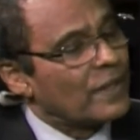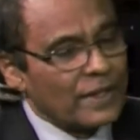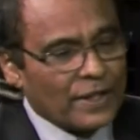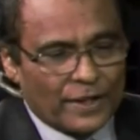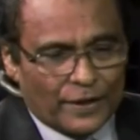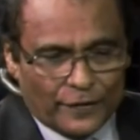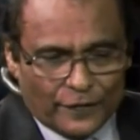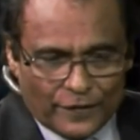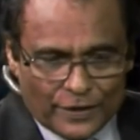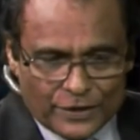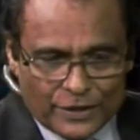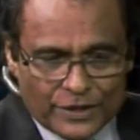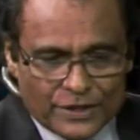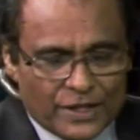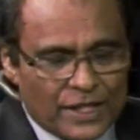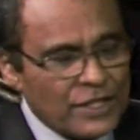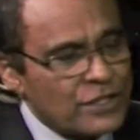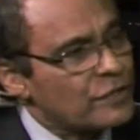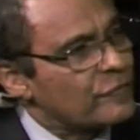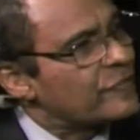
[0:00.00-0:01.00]
this is the
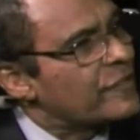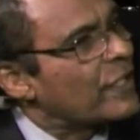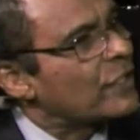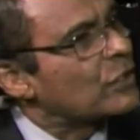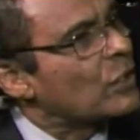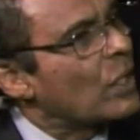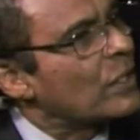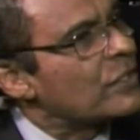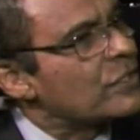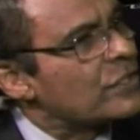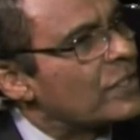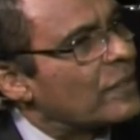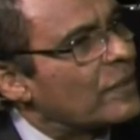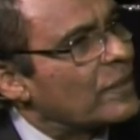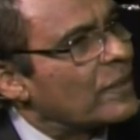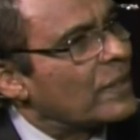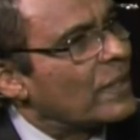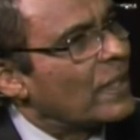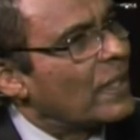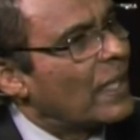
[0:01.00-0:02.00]
age of technology,
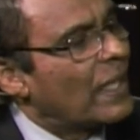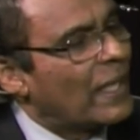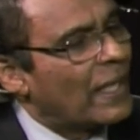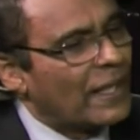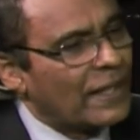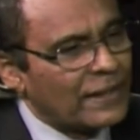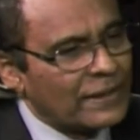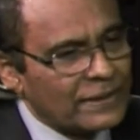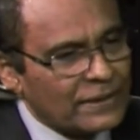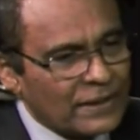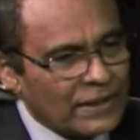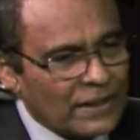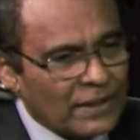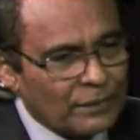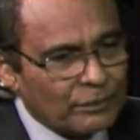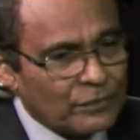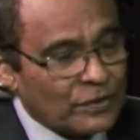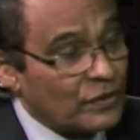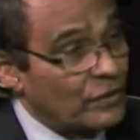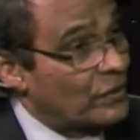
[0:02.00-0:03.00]
and
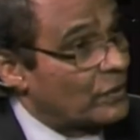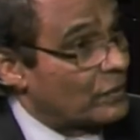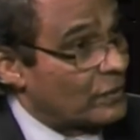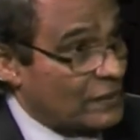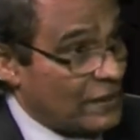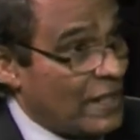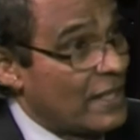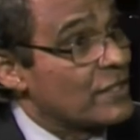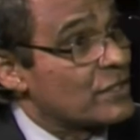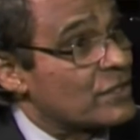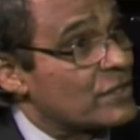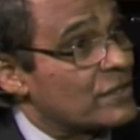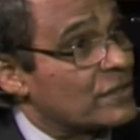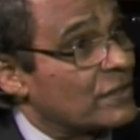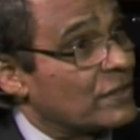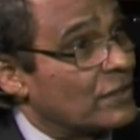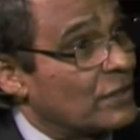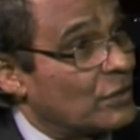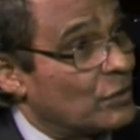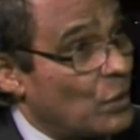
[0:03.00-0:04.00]
your clients
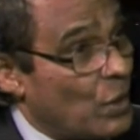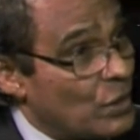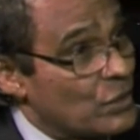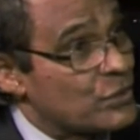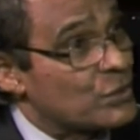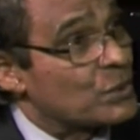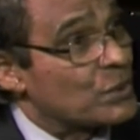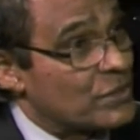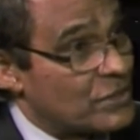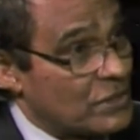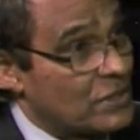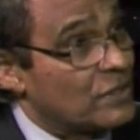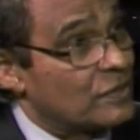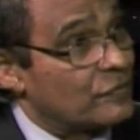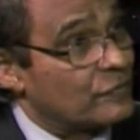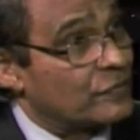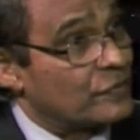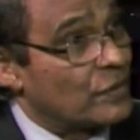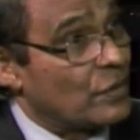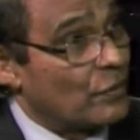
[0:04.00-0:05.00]
are also
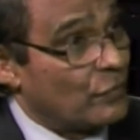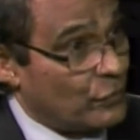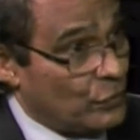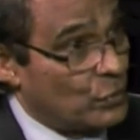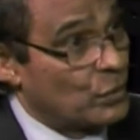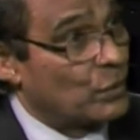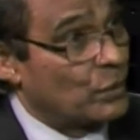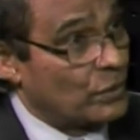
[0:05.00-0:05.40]
served through your